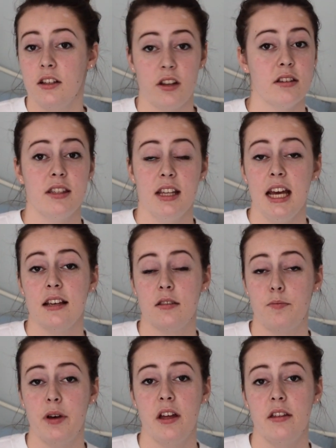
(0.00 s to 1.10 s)
does
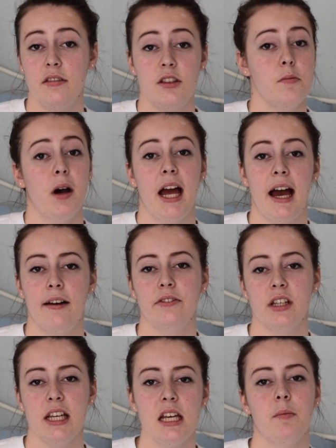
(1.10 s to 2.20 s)
this, but you might have
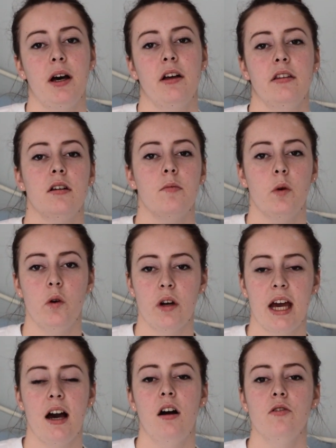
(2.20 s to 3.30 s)
to email them or
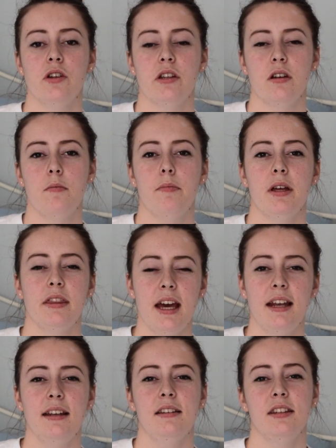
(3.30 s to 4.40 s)
get hold of them, but
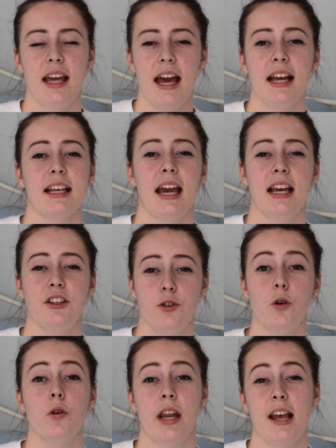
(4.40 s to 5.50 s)
then they're getting
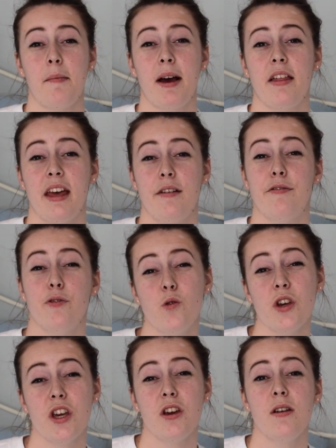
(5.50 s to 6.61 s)
your name out there
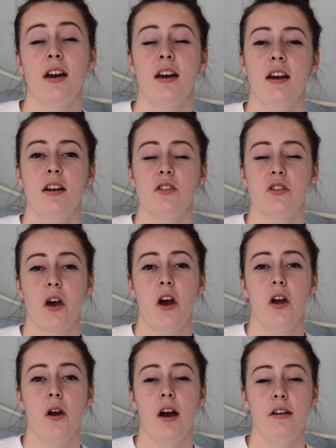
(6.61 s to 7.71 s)
for you,
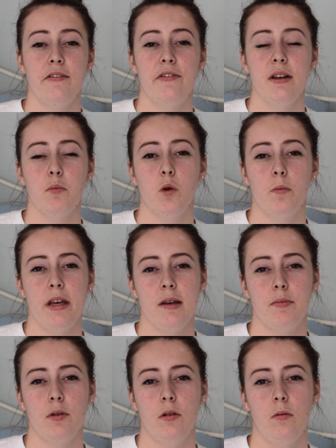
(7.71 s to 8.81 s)
so hopefully more
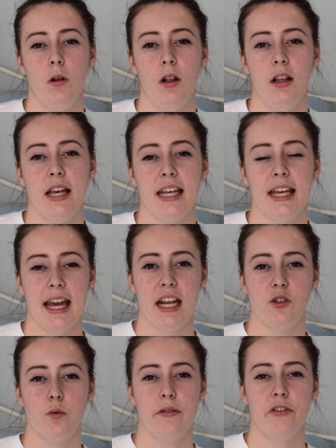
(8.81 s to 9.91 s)
people will
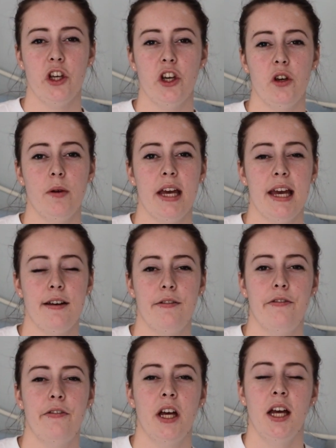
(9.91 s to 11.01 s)
engage with you
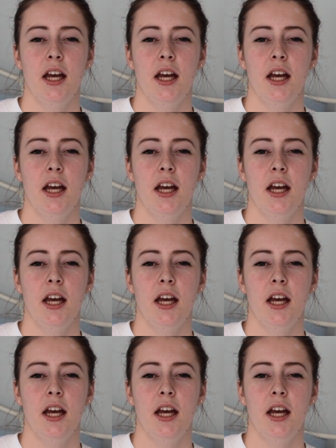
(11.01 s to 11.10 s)
if